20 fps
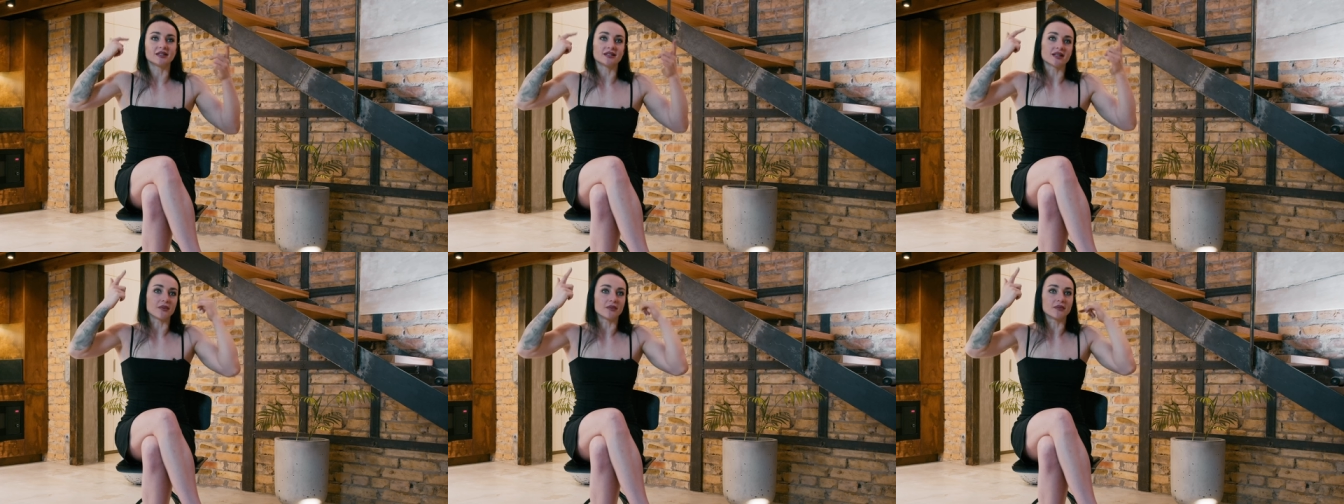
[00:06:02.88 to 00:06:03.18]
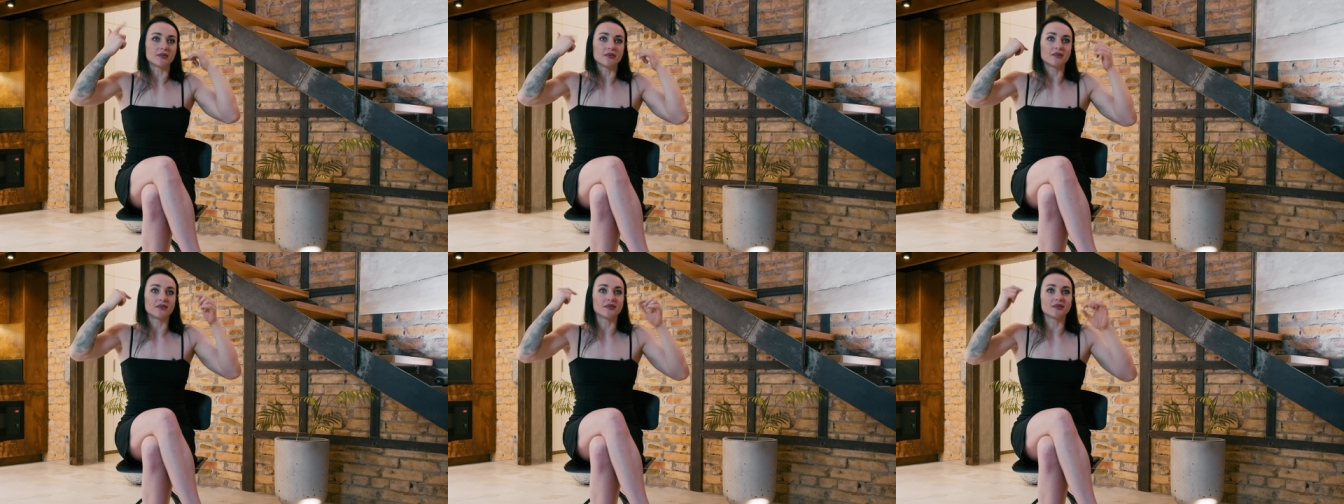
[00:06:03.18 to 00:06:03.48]

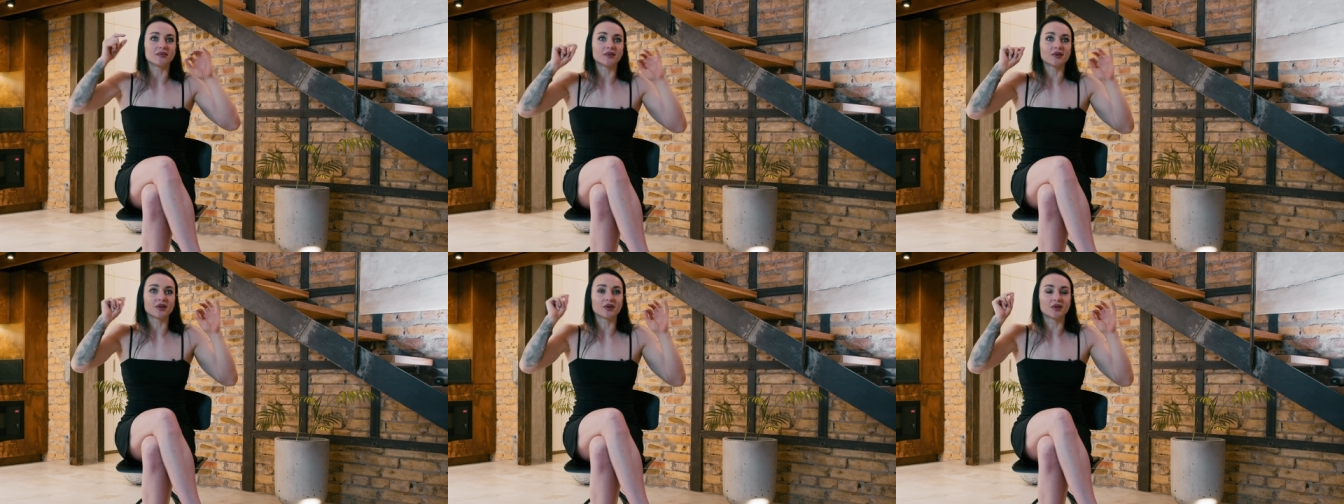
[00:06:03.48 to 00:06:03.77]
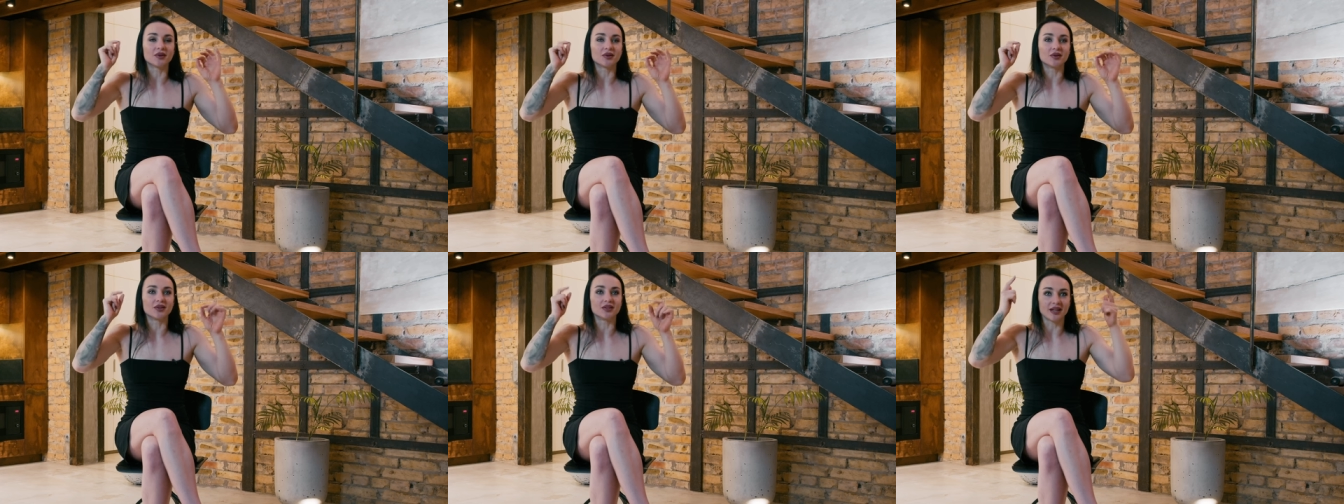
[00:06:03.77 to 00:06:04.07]
some
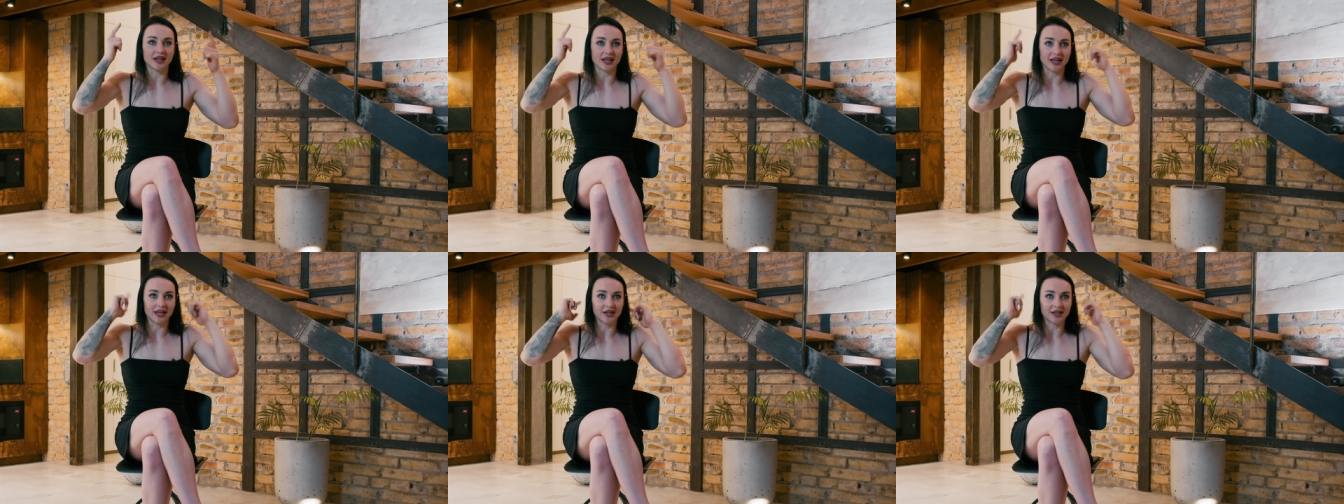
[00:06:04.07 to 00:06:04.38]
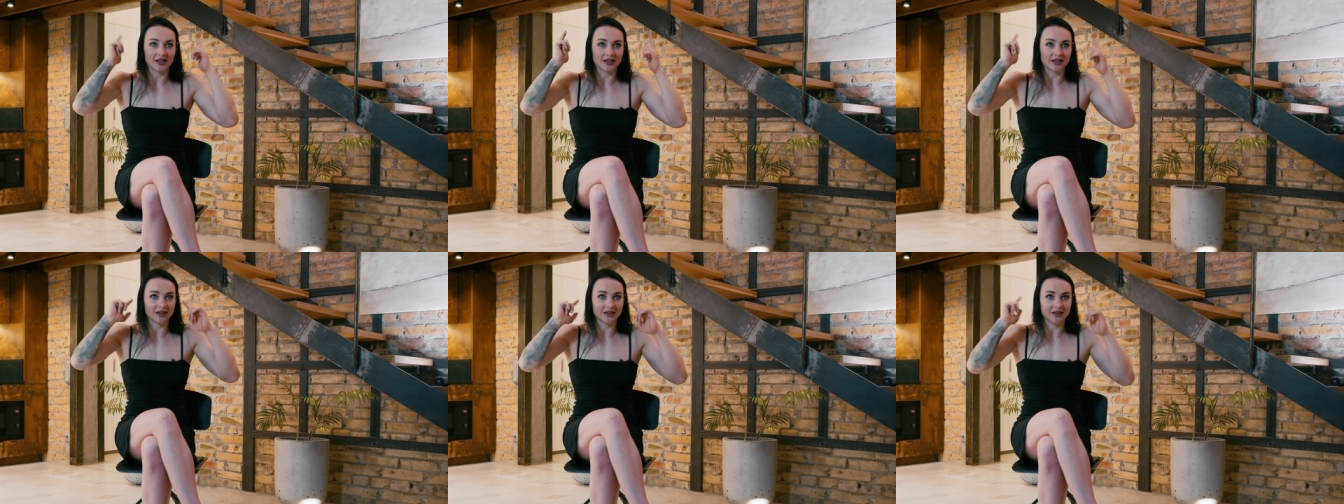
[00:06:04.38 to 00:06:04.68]
good
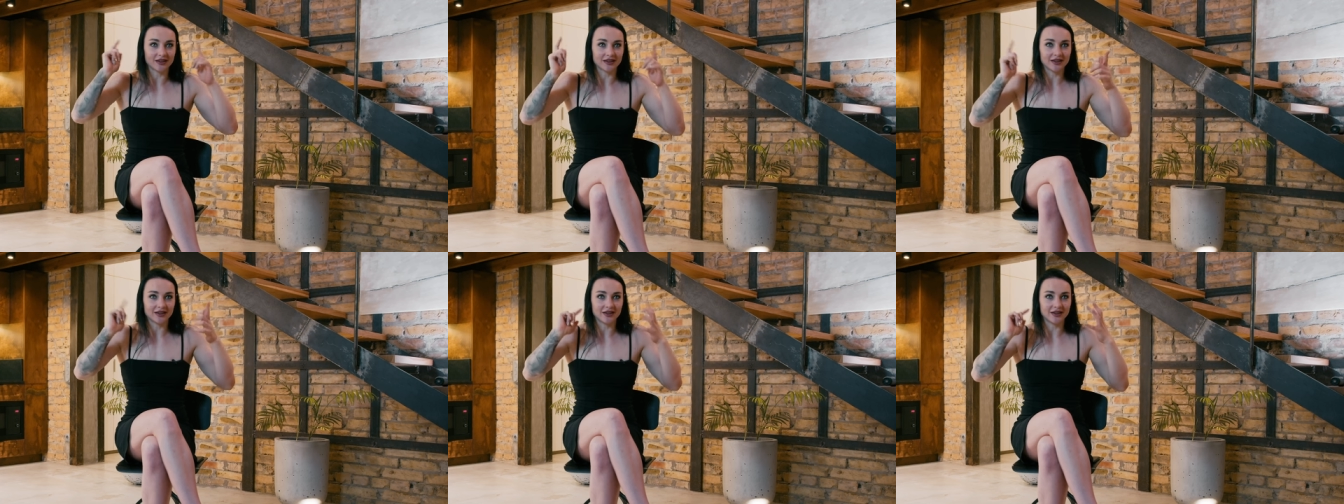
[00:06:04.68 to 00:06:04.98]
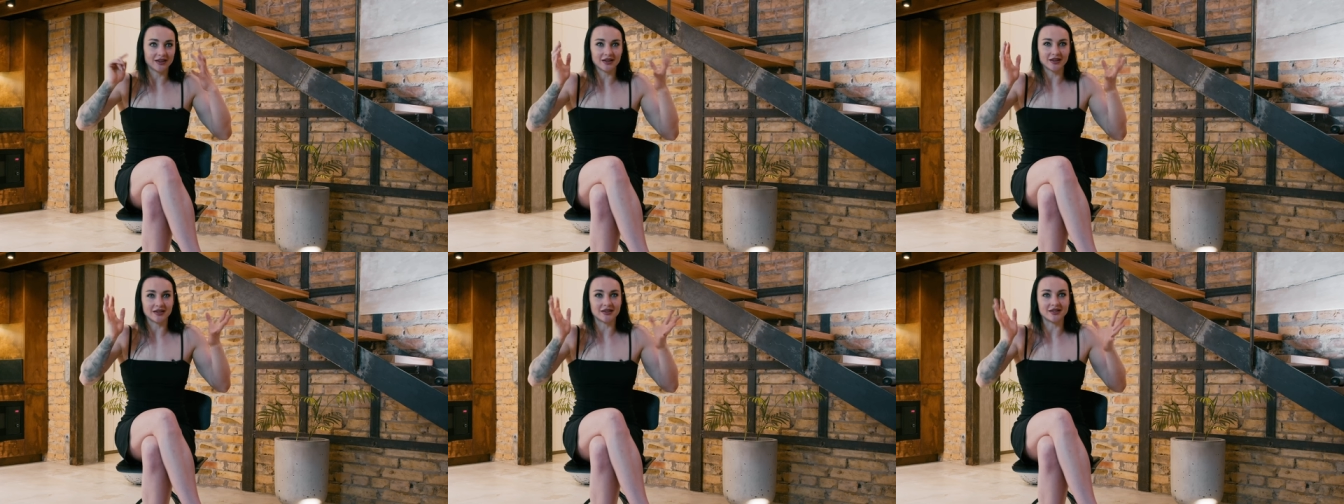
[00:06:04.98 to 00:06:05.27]
hair
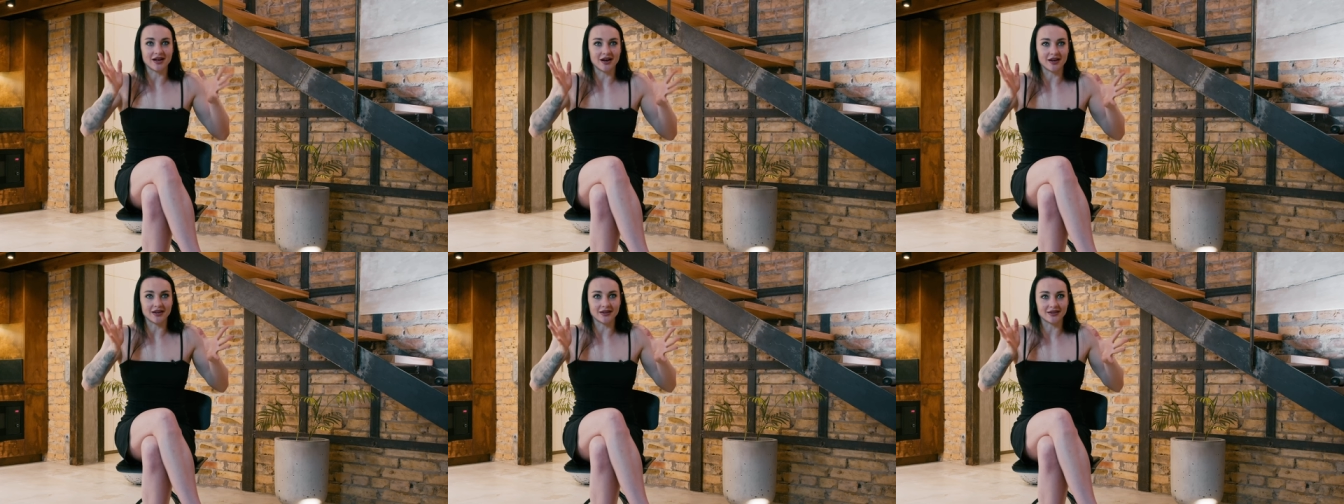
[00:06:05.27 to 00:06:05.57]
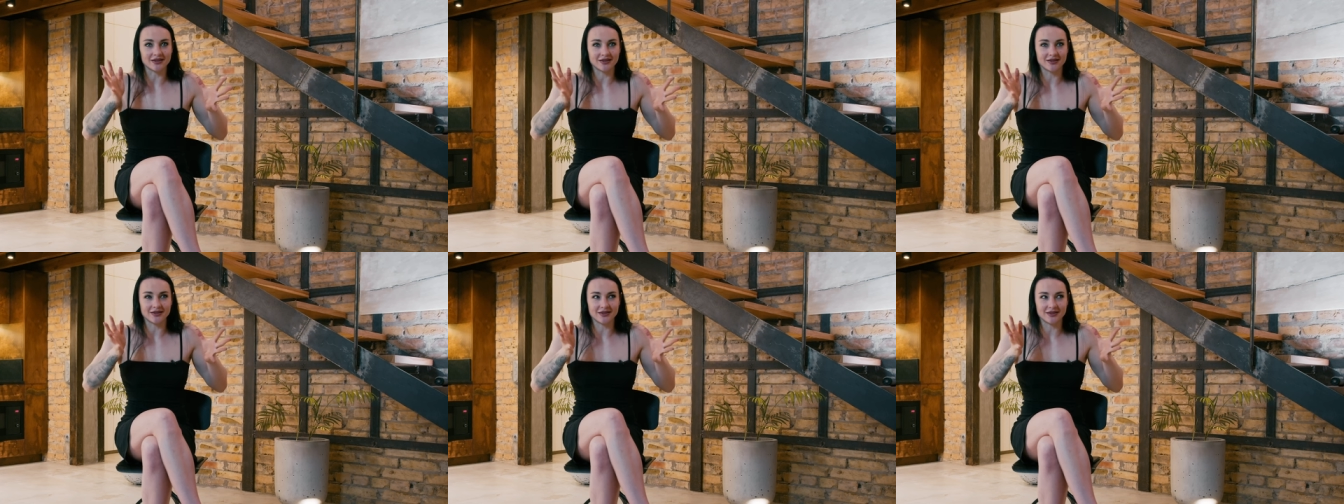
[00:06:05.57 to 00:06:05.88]

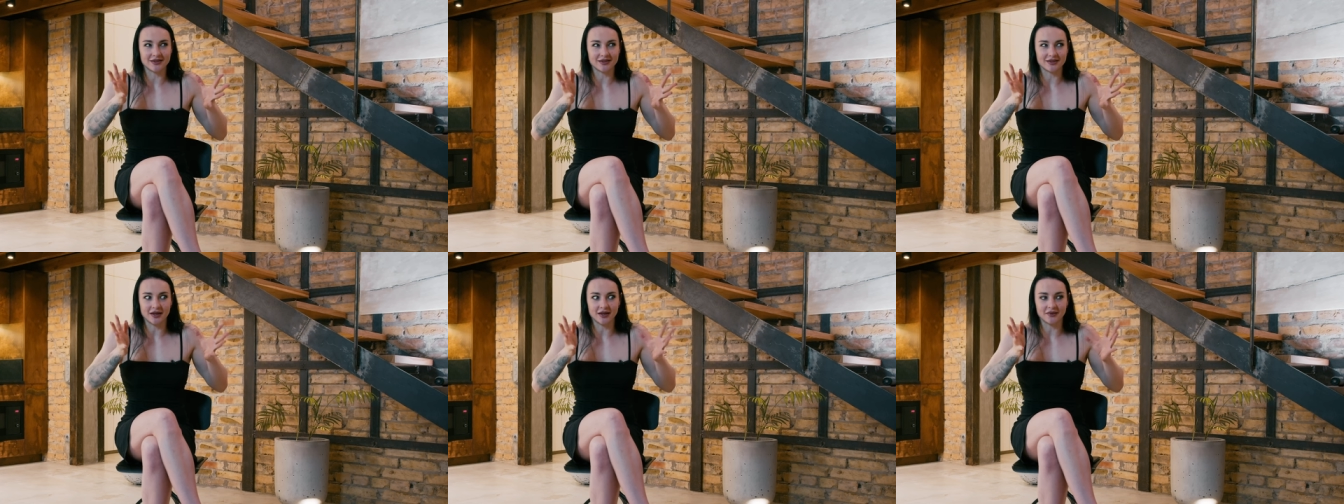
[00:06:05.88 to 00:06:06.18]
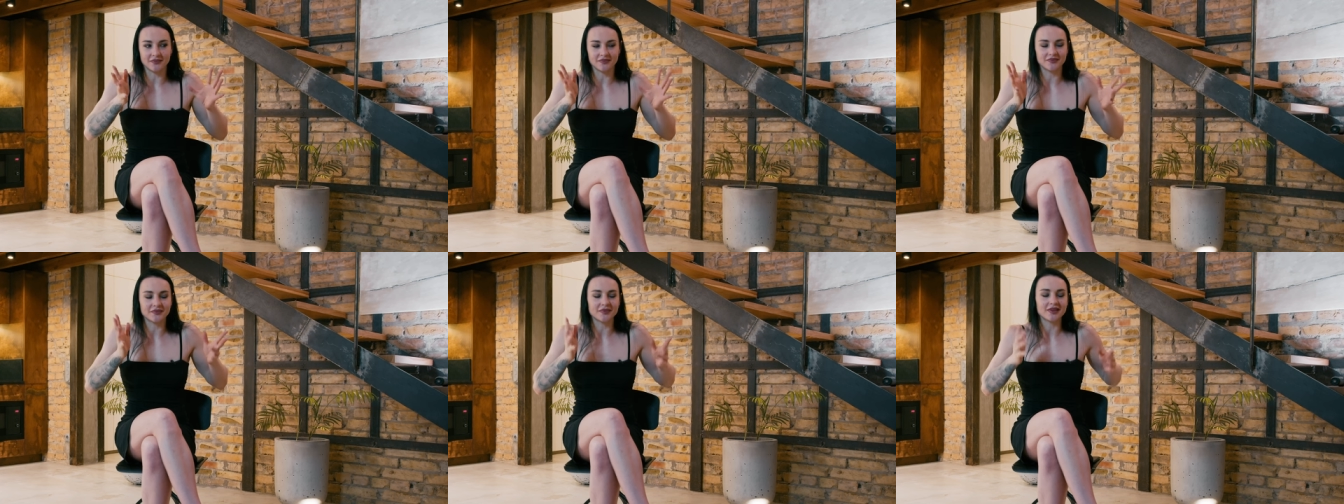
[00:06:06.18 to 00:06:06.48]
dance,
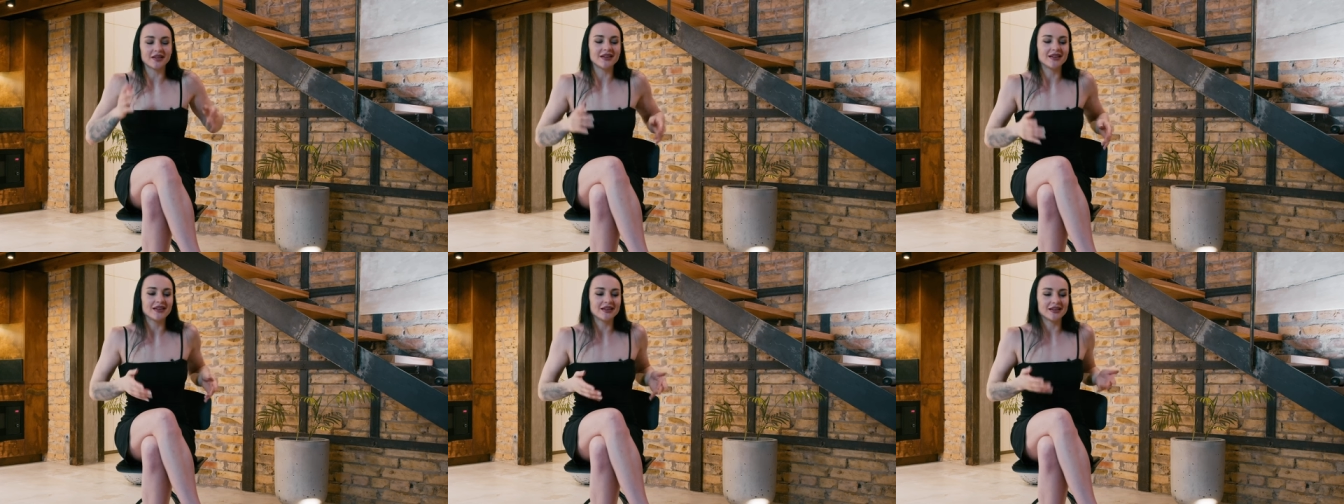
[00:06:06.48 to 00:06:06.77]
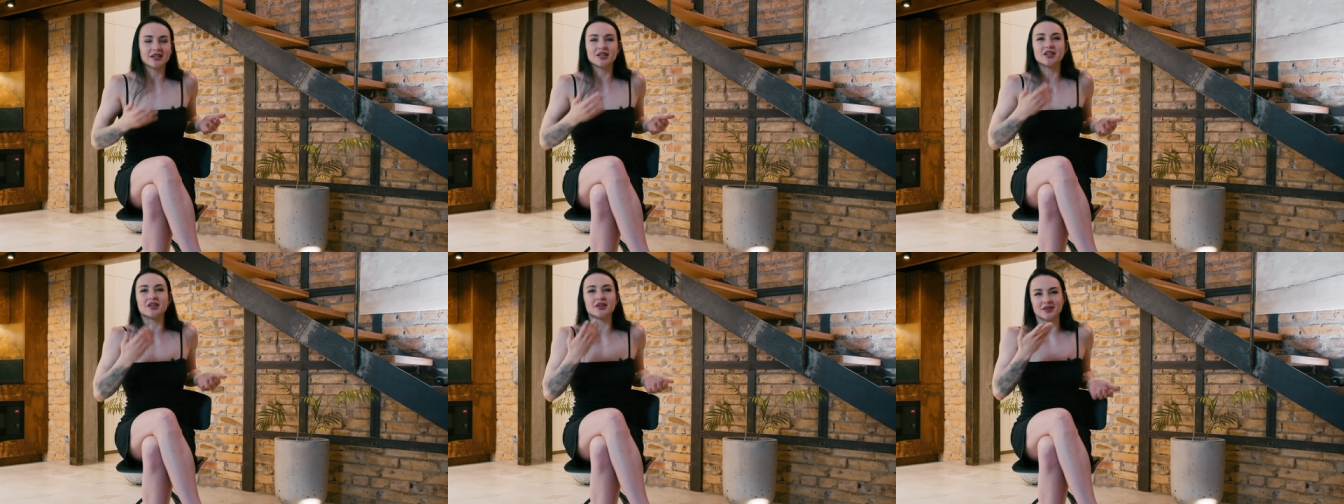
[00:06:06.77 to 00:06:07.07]
yeah,
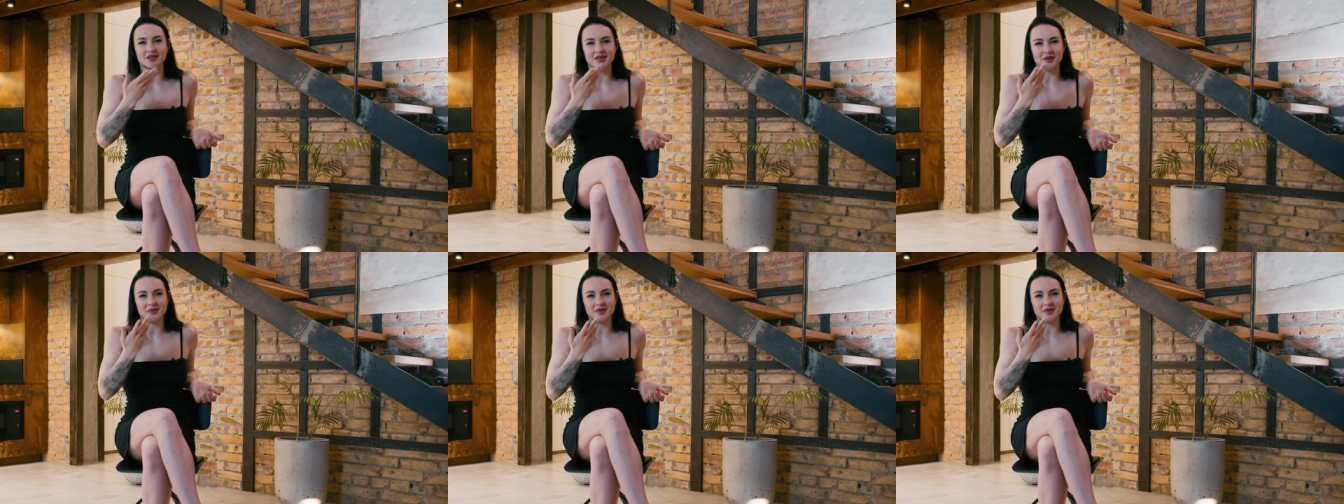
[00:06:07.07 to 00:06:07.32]
cute.